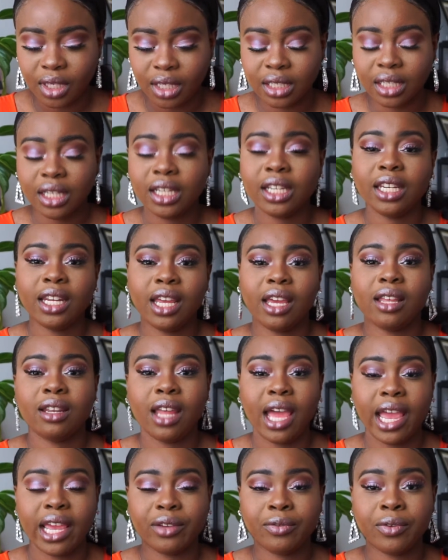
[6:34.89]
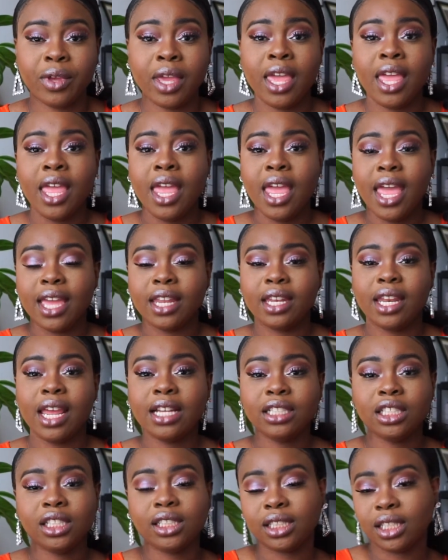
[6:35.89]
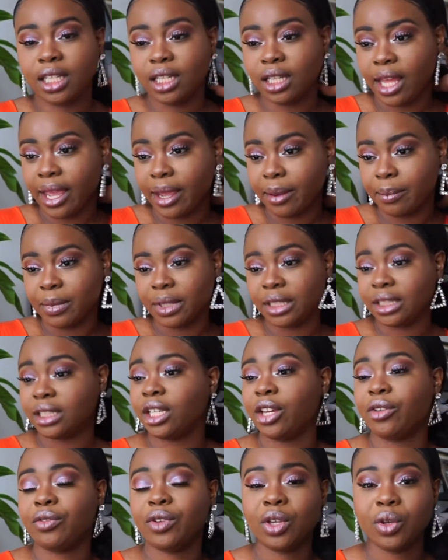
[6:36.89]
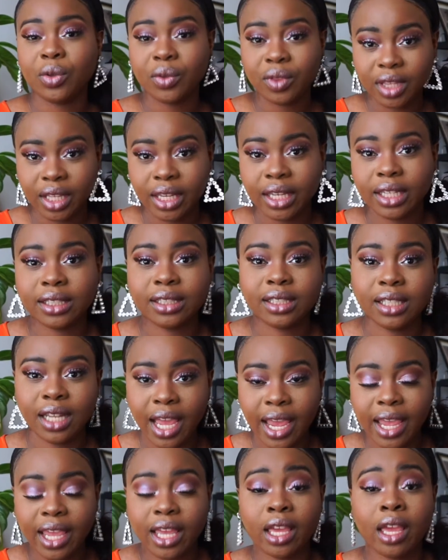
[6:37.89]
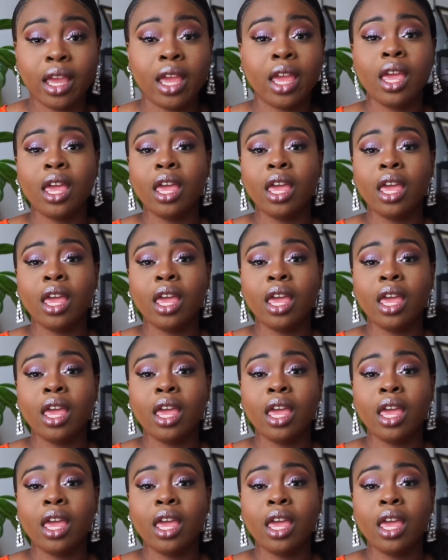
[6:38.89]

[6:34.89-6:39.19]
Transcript: looking at life, and not just in like material things. Like